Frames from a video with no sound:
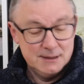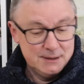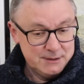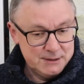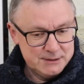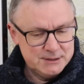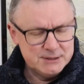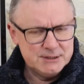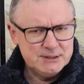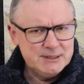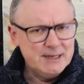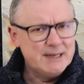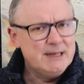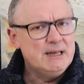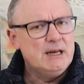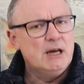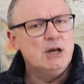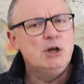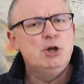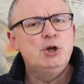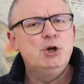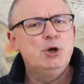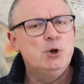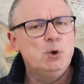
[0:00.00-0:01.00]
This is a
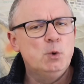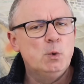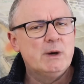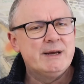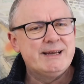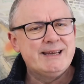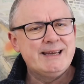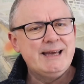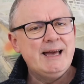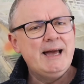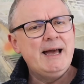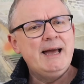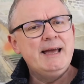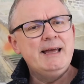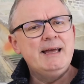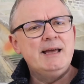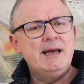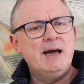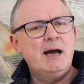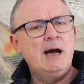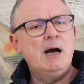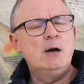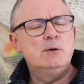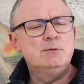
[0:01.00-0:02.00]
UK
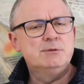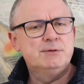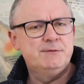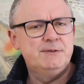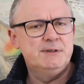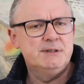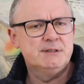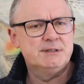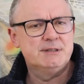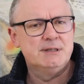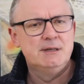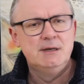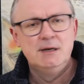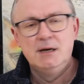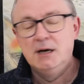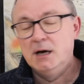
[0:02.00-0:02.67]
outfit